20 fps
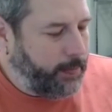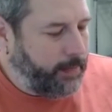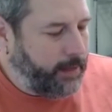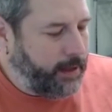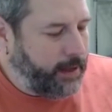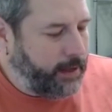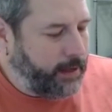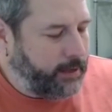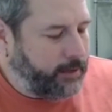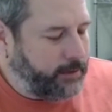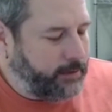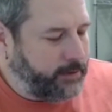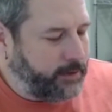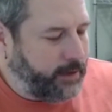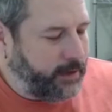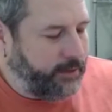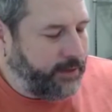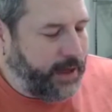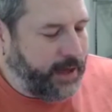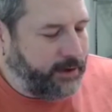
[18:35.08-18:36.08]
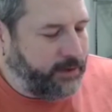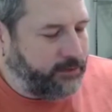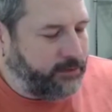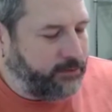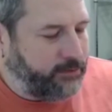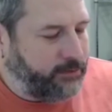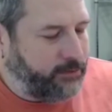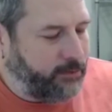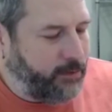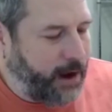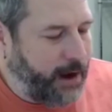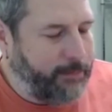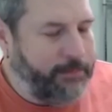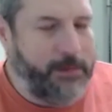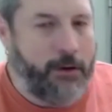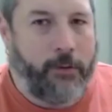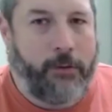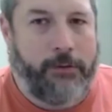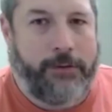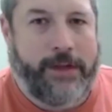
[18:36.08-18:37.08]
and they had to scrap the
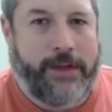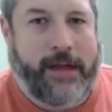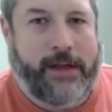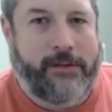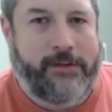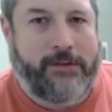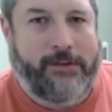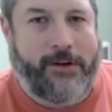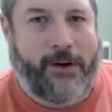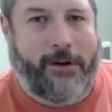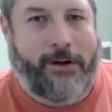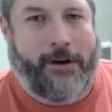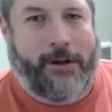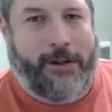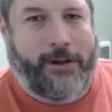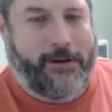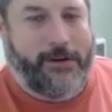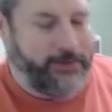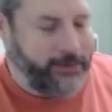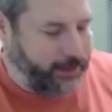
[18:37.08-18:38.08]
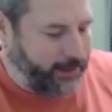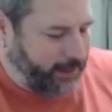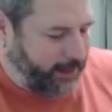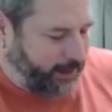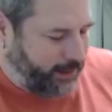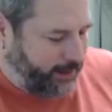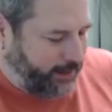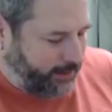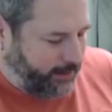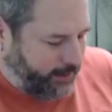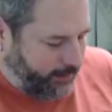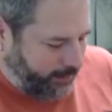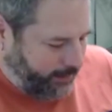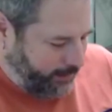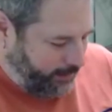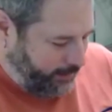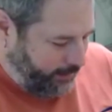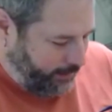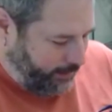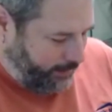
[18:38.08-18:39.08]
whole thing and start all over again.
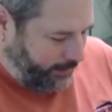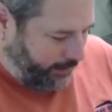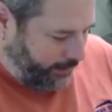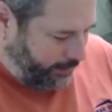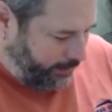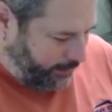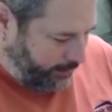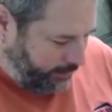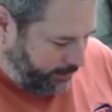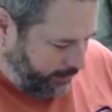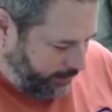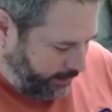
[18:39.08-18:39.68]
And